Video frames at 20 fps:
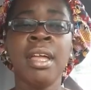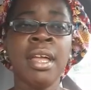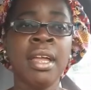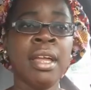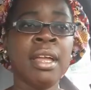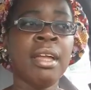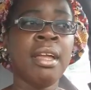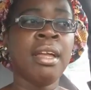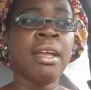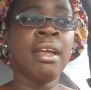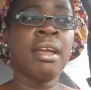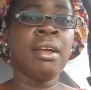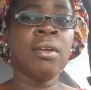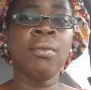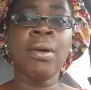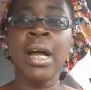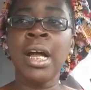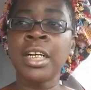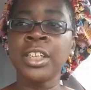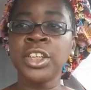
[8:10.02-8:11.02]
And
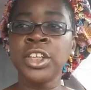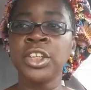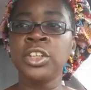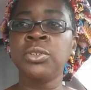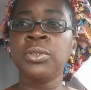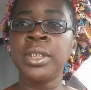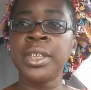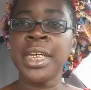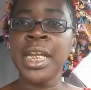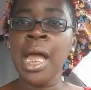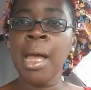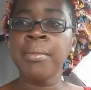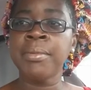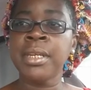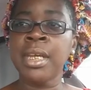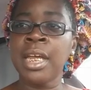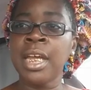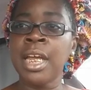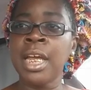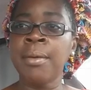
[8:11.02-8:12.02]
while she's doing nap
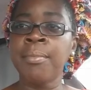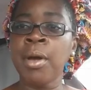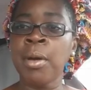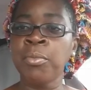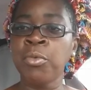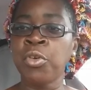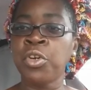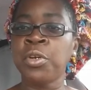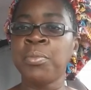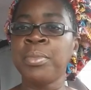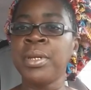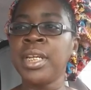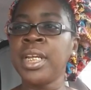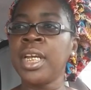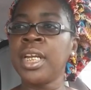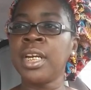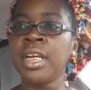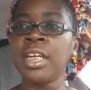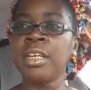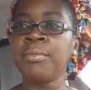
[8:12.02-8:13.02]
time, I'm going to be
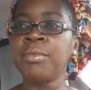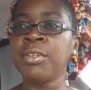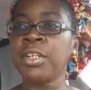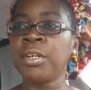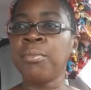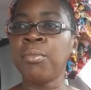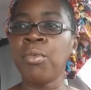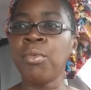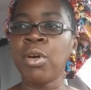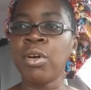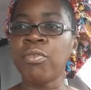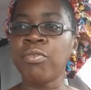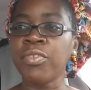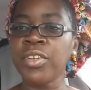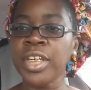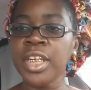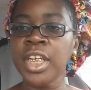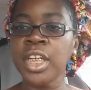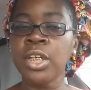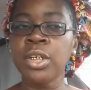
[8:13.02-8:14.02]
editing some more
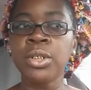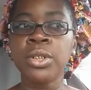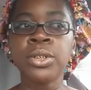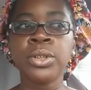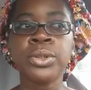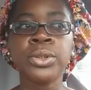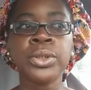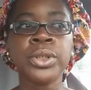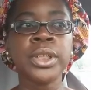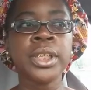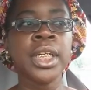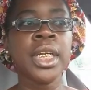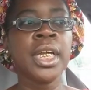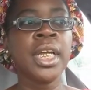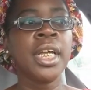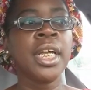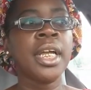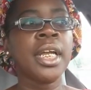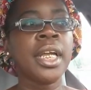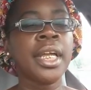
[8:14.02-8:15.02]
videos
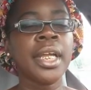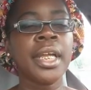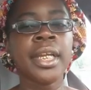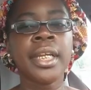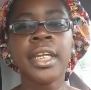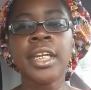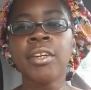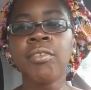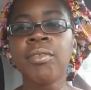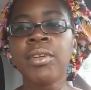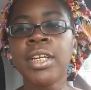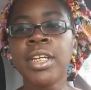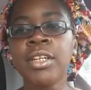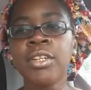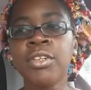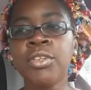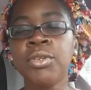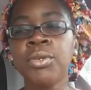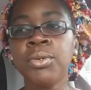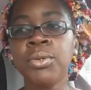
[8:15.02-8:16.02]
and getting
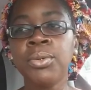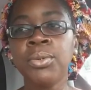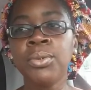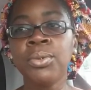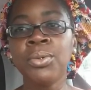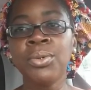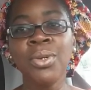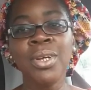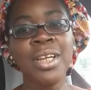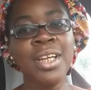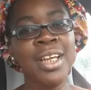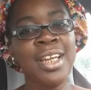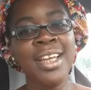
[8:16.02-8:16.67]
ready to